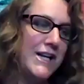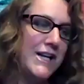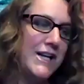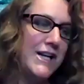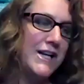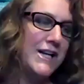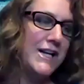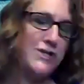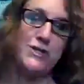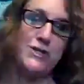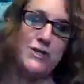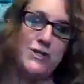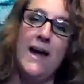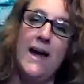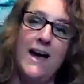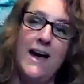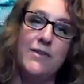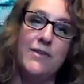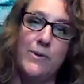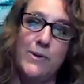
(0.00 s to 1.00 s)
do
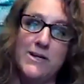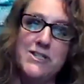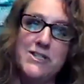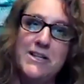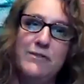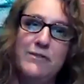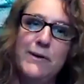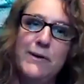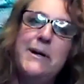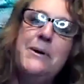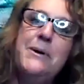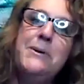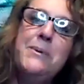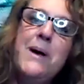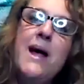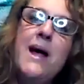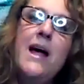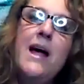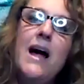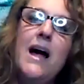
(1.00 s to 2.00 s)
have a question for
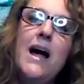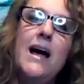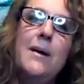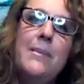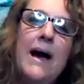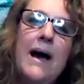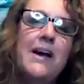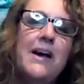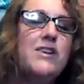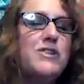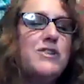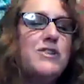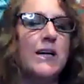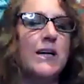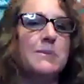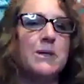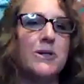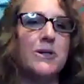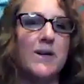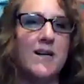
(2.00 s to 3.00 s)
you. How did you
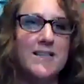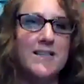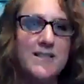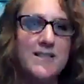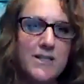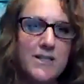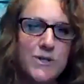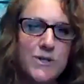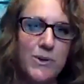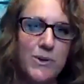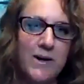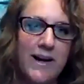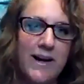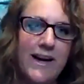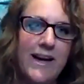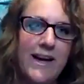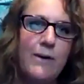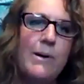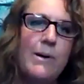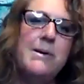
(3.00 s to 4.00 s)
come across the
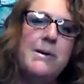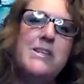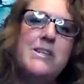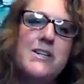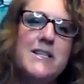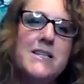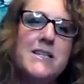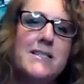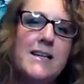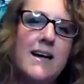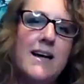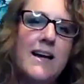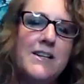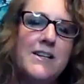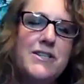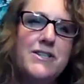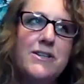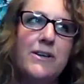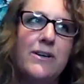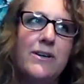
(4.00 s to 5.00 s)
story, and what made you
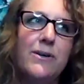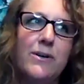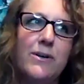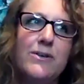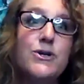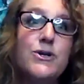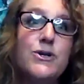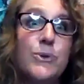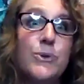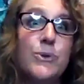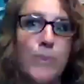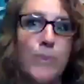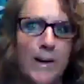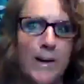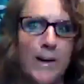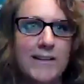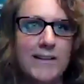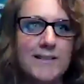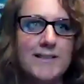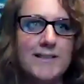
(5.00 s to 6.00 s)
decide to write
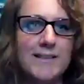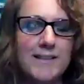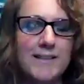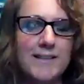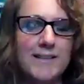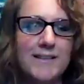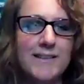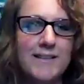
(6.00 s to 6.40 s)
it?